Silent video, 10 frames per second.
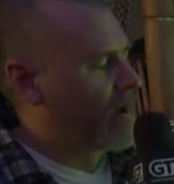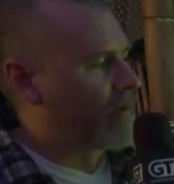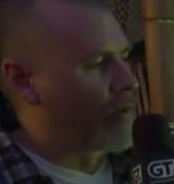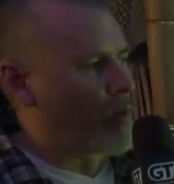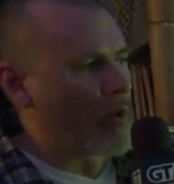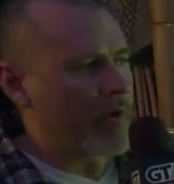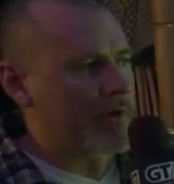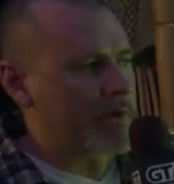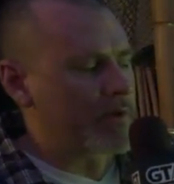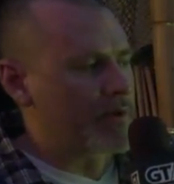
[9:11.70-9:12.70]
The
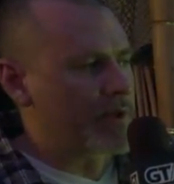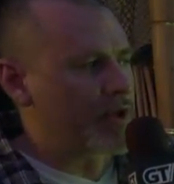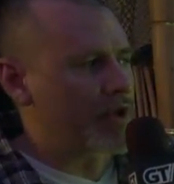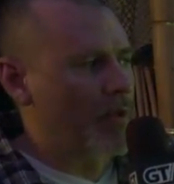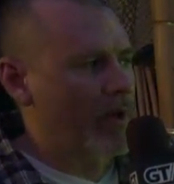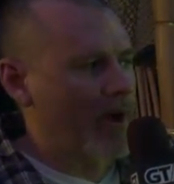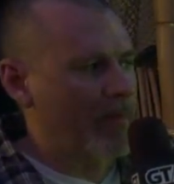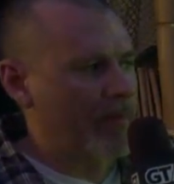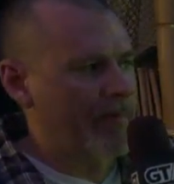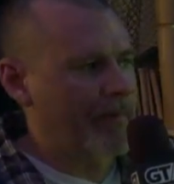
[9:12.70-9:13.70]
warriors that you see showing up
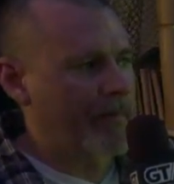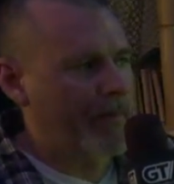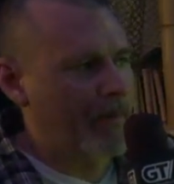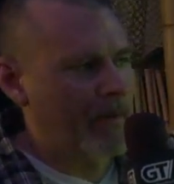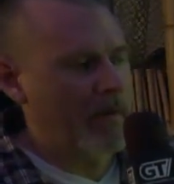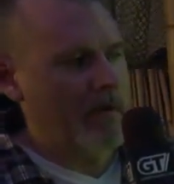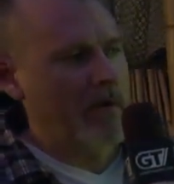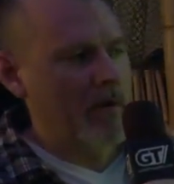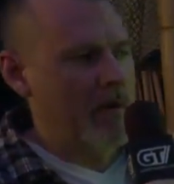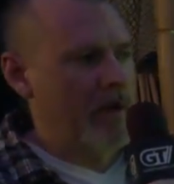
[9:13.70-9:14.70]

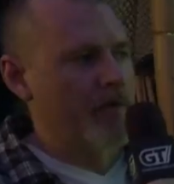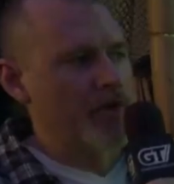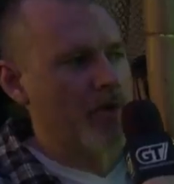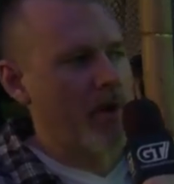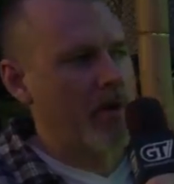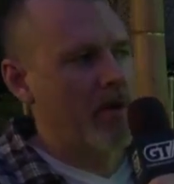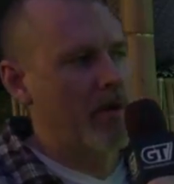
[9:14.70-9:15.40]
in the truck